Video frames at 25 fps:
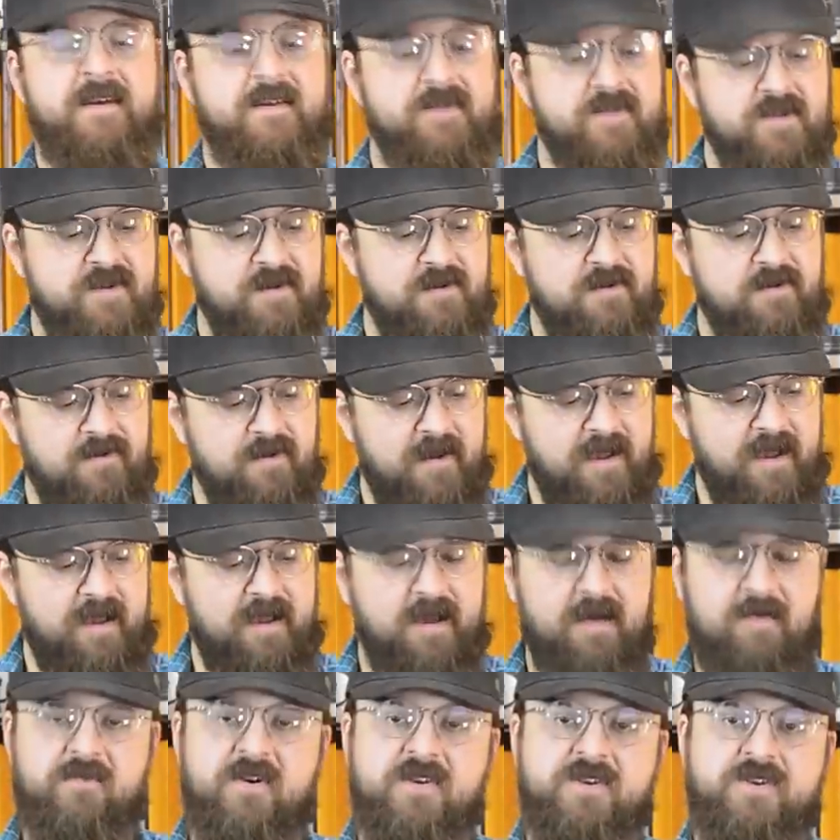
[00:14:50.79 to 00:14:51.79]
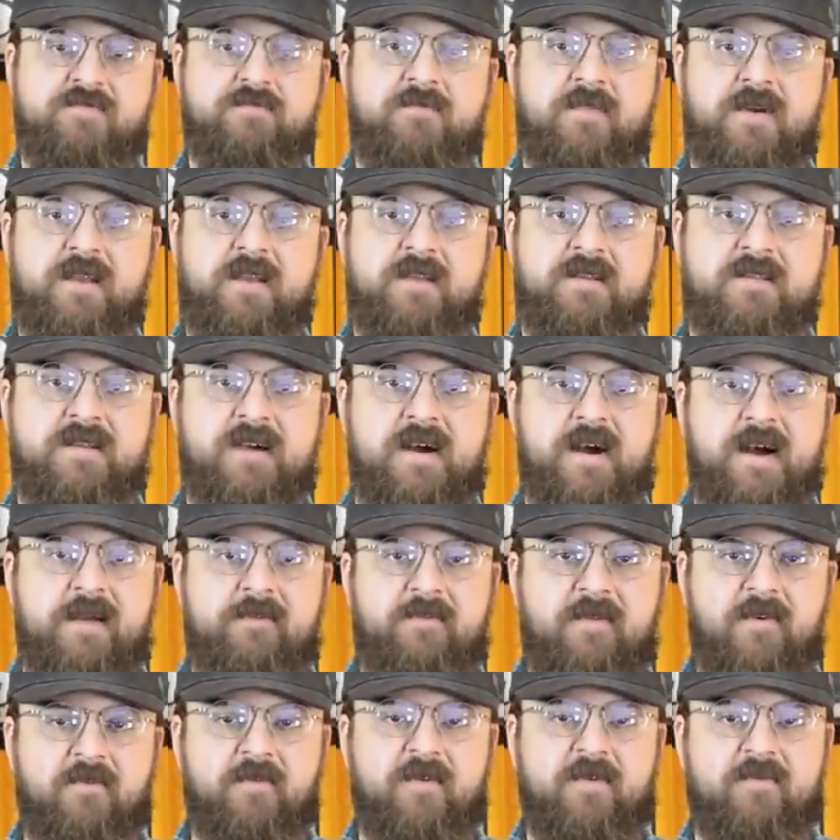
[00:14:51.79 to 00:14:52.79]
So how much money and
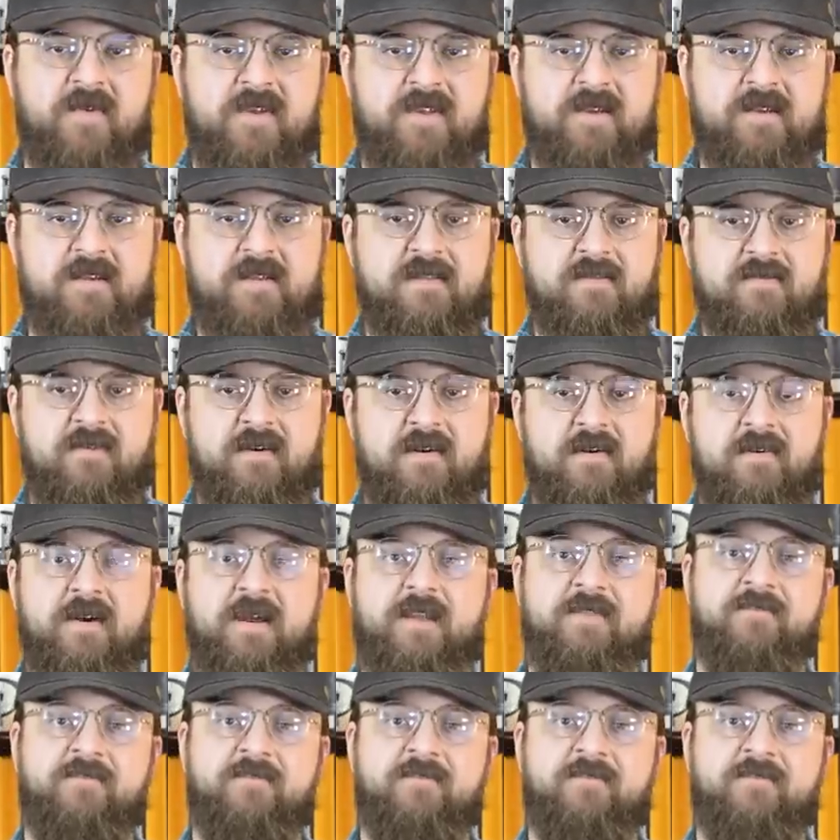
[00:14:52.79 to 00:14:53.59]
time are we willing to throw,